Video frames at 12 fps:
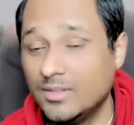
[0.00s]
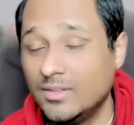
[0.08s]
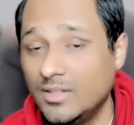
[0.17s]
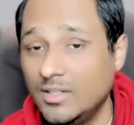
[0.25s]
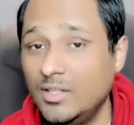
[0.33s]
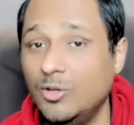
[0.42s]

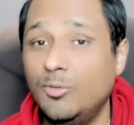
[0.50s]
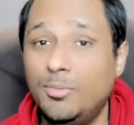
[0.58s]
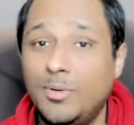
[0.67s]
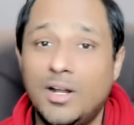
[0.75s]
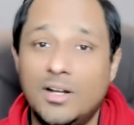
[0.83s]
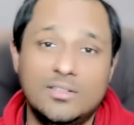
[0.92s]
the Leo
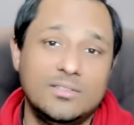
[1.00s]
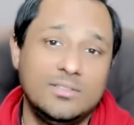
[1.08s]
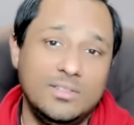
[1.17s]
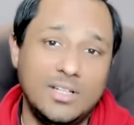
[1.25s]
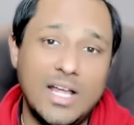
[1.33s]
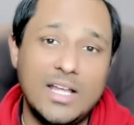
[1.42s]
part,
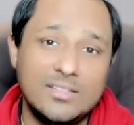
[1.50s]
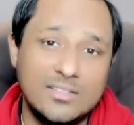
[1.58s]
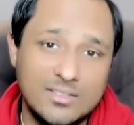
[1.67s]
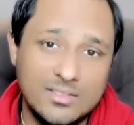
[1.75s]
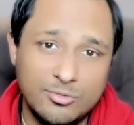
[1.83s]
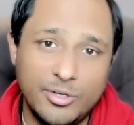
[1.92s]

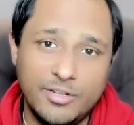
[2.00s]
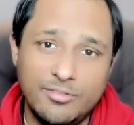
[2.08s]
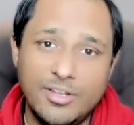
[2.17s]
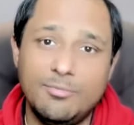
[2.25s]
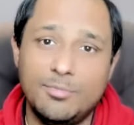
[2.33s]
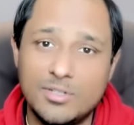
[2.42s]
last
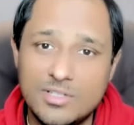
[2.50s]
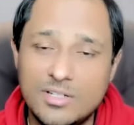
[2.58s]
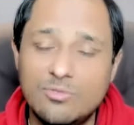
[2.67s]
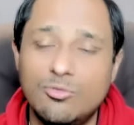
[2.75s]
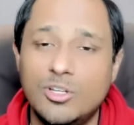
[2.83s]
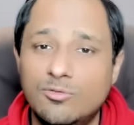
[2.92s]

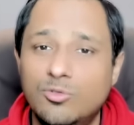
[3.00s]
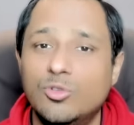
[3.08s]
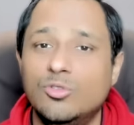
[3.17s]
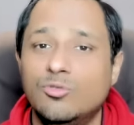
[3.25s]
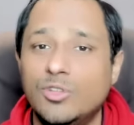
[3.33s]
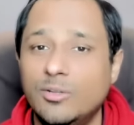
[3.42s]
25%,
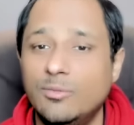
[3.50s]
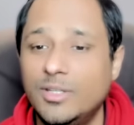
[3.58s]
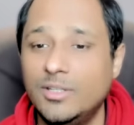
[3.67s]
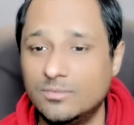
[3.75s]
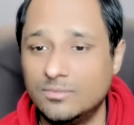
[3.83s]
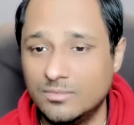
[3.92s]
one-fourth will
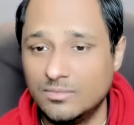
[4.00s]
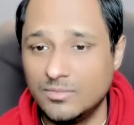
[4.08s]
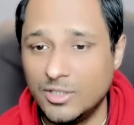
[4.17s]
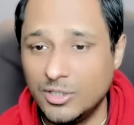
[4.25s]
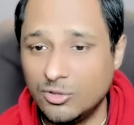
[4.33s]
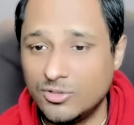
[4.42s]
be
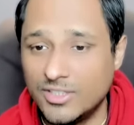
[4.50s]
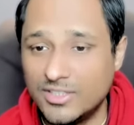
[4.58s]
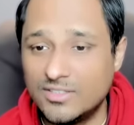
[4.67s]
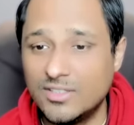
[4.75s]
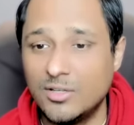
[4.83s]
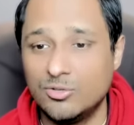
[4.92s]
in your
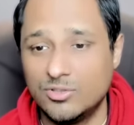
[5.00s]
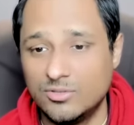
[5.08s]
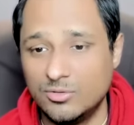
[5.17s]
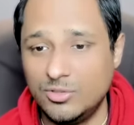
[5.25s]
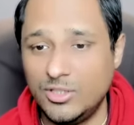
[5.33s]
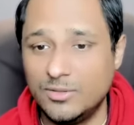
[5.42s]
sixth house,
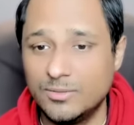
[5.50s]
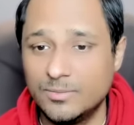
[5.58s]
okay?